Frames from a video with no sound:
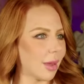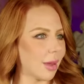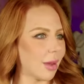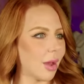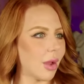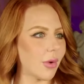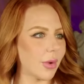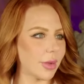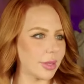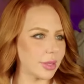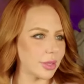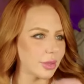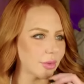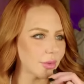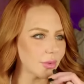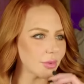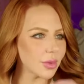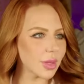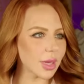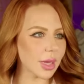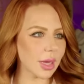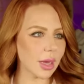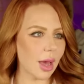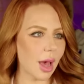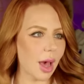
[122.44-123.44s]
All right, so there's
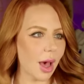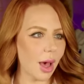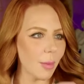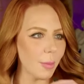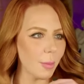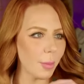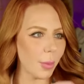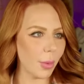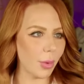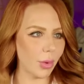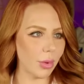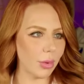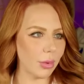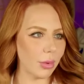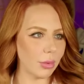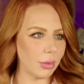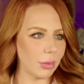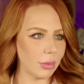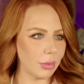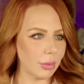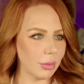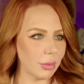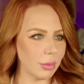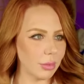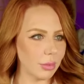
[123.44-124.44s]
a couple
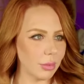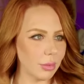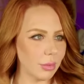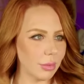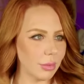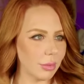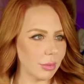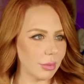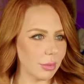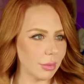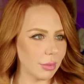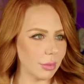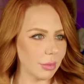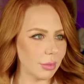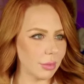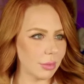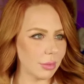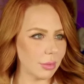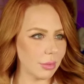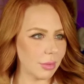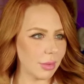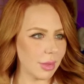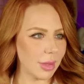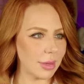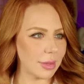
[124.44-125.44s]

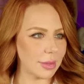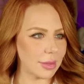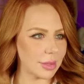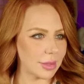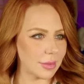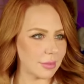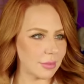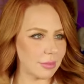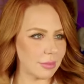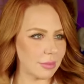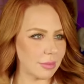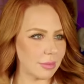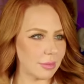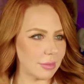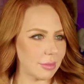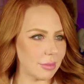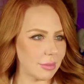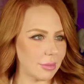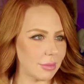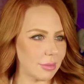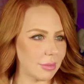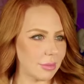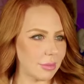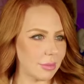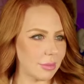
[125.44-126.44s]
that is
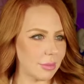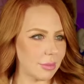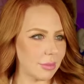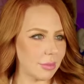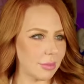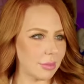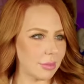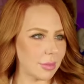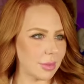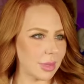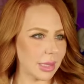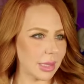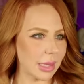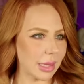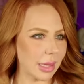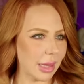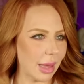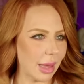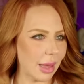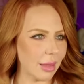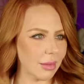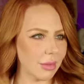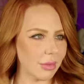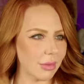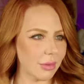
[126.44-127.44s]

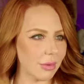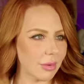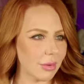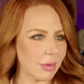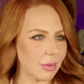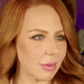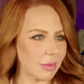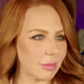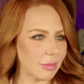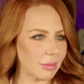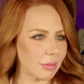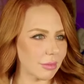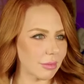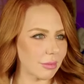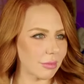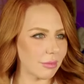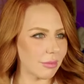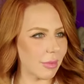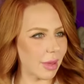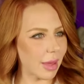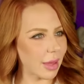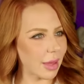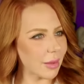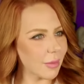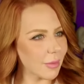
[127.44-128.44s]
together,
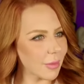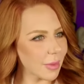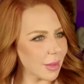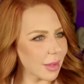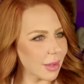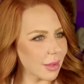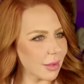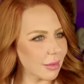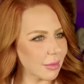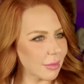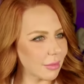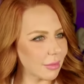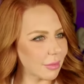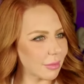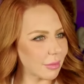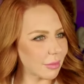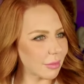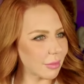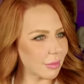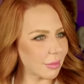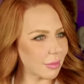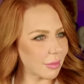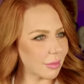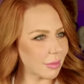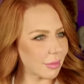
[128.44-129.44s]
maybe?
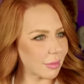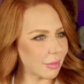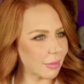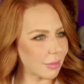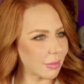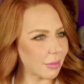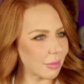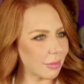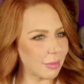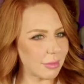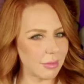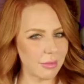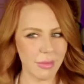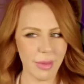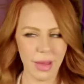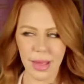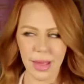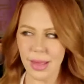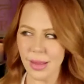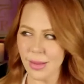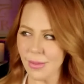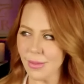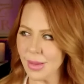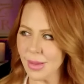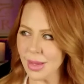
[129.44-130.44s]

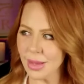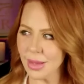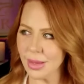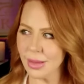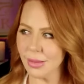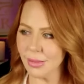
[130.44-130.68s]
Maybe.